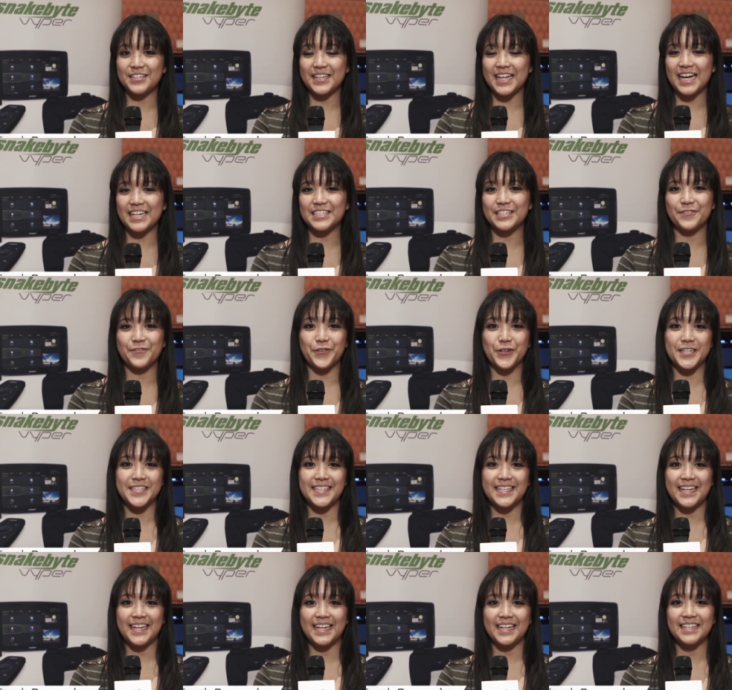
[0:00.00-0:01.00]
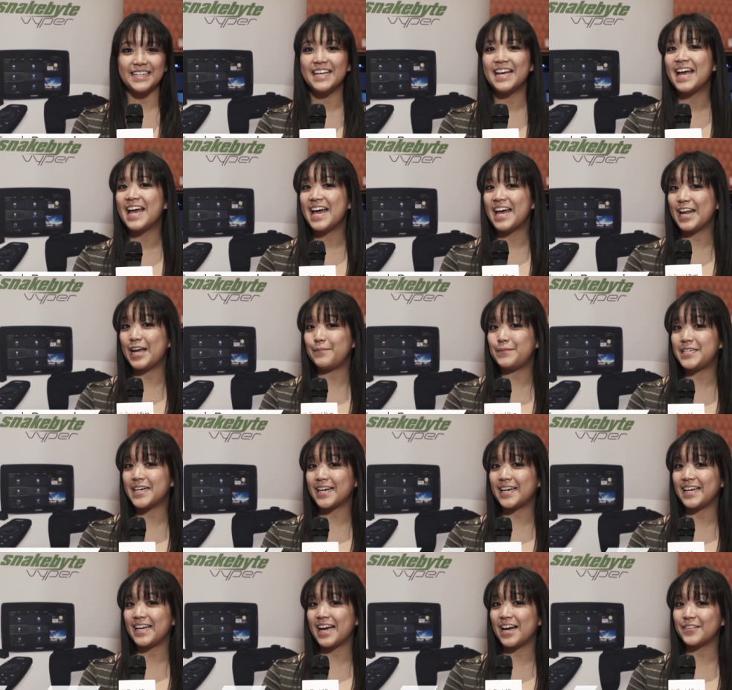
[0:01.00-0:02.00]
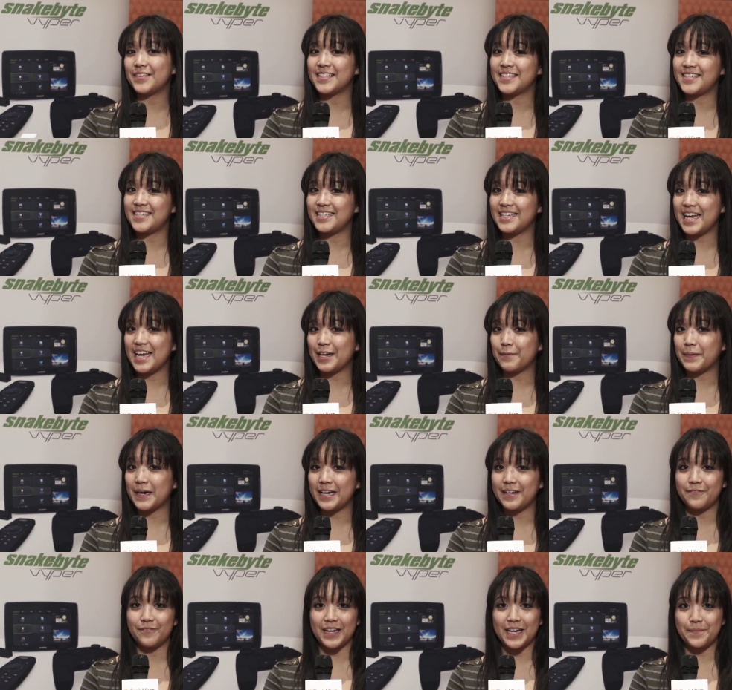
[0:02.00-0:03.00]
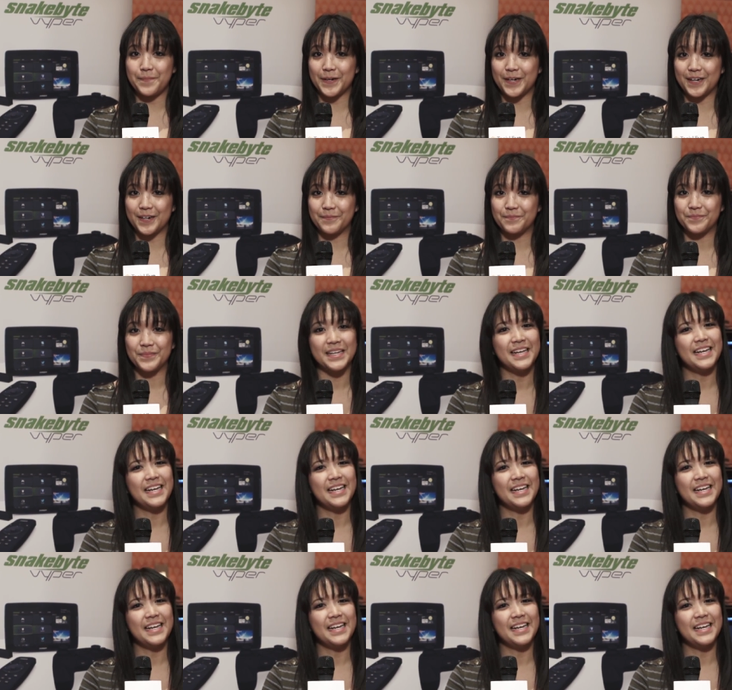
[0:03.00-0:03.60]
2014, and I'm checking out the Snakebyte Vyper.